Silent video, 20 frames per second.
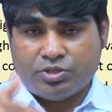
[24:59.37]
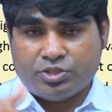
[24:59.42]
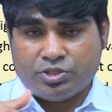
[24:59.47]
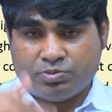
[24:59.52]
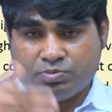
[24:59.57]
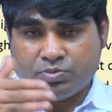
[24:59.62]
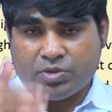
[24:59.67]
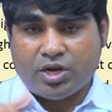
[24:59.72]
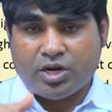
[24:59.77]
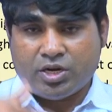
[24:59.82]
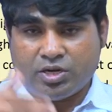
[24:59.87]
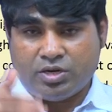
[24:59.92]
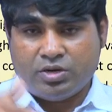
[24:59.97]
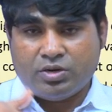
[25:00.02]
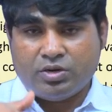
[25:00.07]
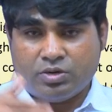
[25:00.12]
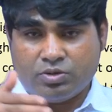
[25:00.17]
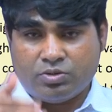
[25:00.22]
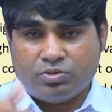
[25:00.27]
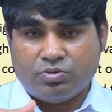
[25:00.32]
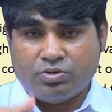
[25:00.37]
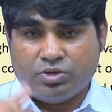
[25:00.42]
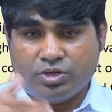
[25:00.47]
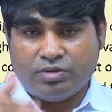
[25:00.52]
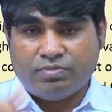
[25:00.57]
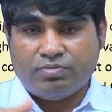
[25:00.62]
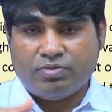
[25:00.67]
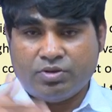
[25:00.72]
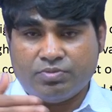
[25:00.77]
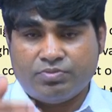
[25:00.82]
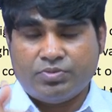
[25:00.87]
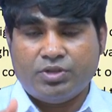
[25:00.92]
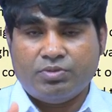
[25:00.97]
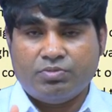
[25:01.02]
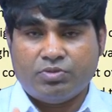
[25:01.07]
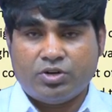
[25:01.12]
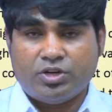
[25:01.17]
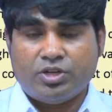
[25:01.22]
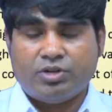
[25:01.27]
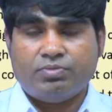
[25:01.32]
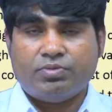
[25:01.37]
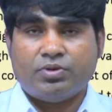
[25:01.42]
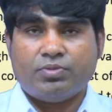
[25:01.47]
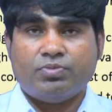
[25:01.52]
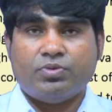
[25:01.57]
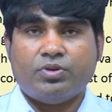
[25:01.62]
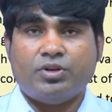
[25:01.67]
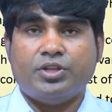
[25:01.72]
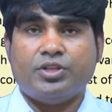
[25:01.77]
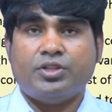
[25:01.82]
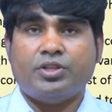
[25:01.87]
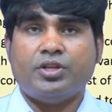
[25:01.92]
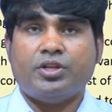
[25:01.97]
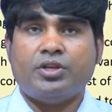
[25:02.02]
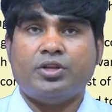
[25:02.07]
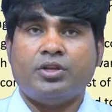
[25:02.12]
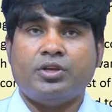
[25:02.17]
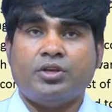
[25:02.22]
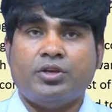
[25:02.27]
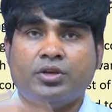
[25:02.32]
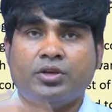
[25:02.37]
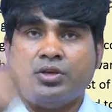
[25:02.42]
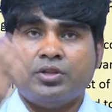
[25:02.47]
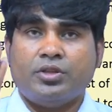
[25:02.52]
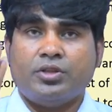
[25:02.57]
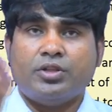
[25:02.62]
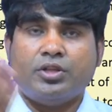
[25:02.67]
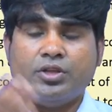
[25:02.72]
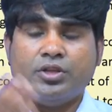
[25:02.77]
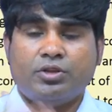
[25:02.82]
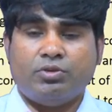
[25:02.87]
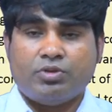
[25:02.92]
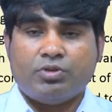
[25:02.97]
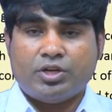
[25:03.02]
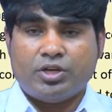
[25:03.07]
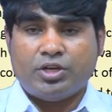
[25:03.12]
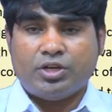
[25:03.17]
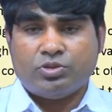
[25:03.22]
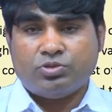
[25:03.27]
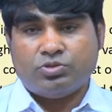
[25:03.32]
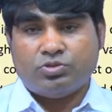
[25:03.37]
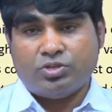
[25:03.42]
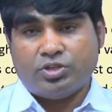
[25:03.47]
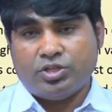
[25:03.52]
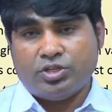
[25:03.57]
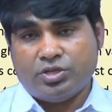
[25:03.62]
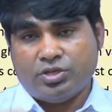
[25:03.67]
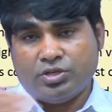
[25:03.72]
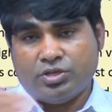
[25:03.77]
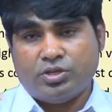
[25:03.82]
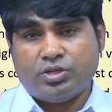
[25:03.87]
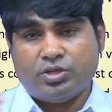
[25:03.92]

smart to develop the model properly, then you can actually